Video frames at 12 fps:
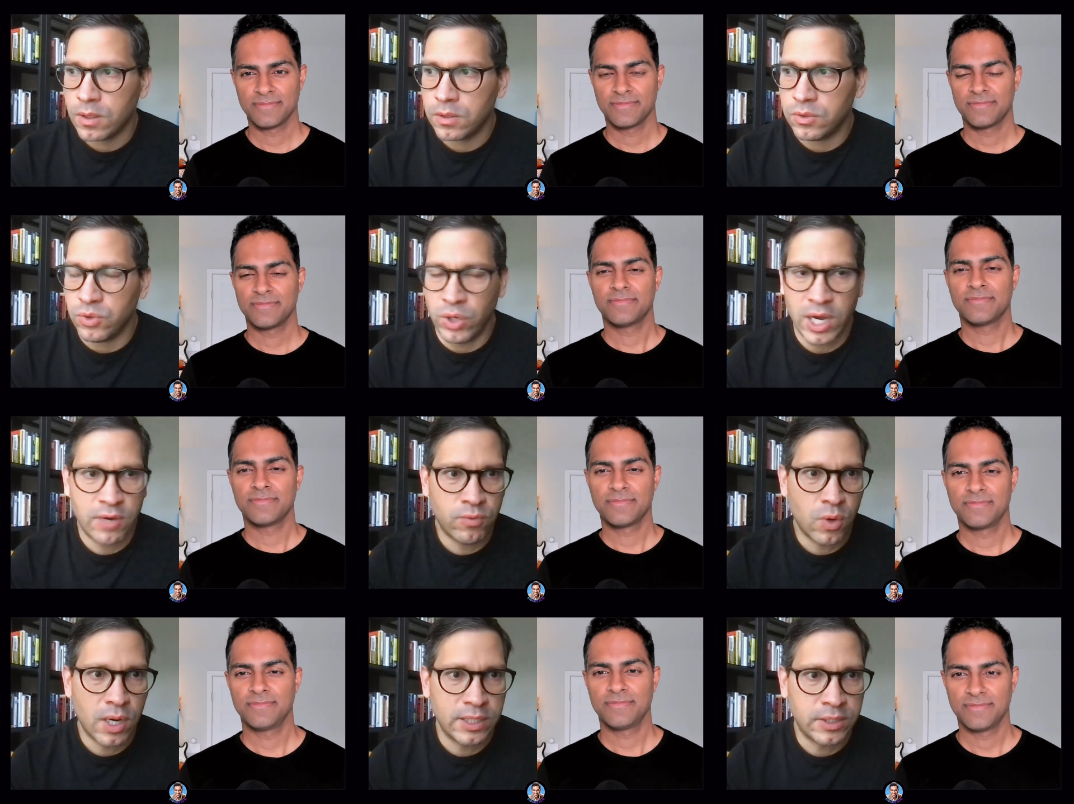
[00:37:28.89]
Speaker 1: novel
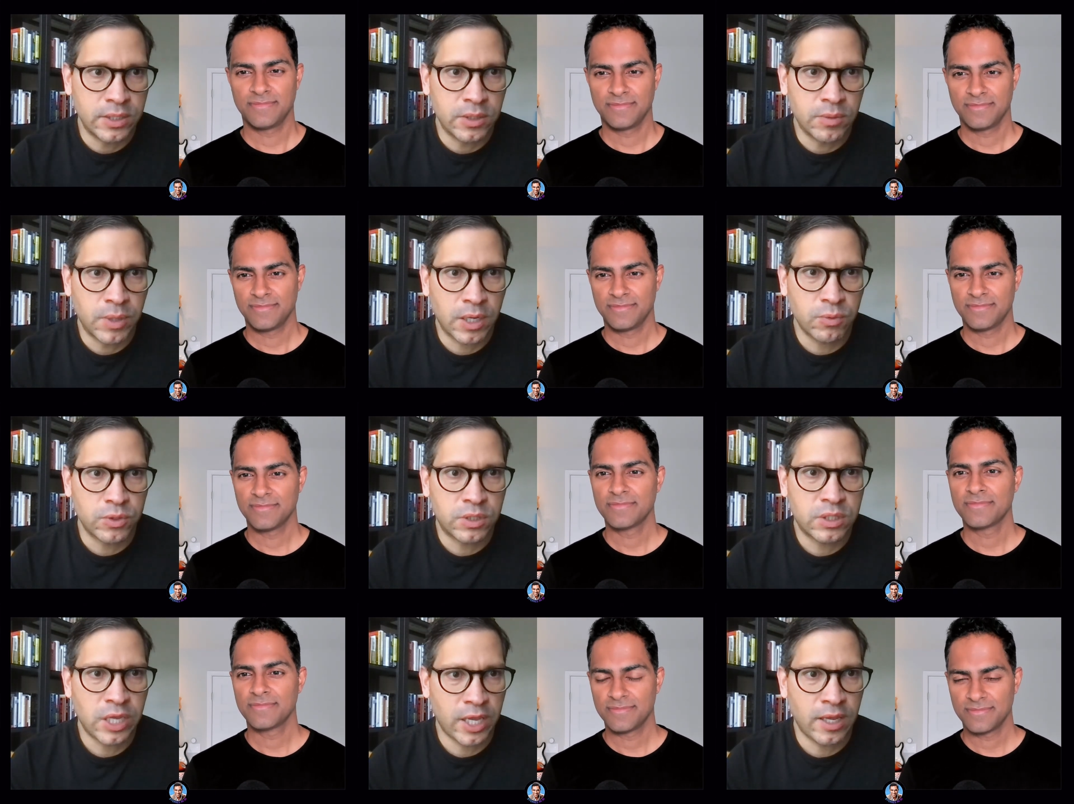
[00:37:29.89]
idea, but I was
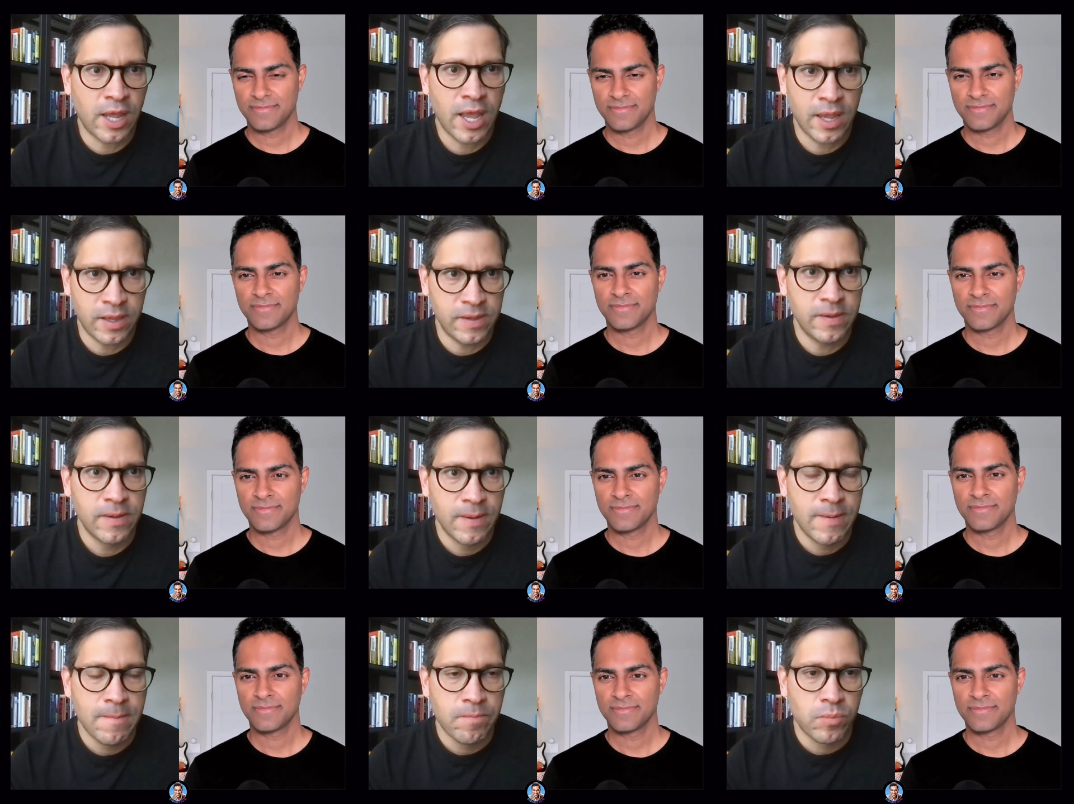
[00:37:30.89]
saying, hey,
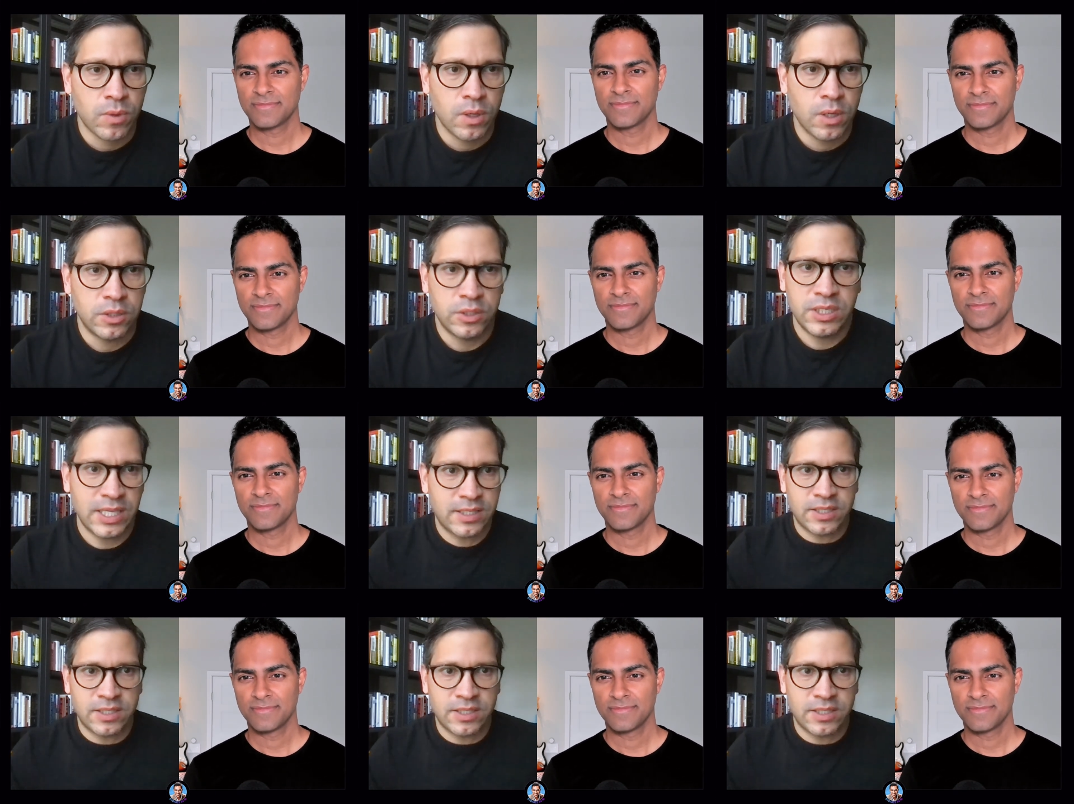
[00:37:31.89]
uh, this is at the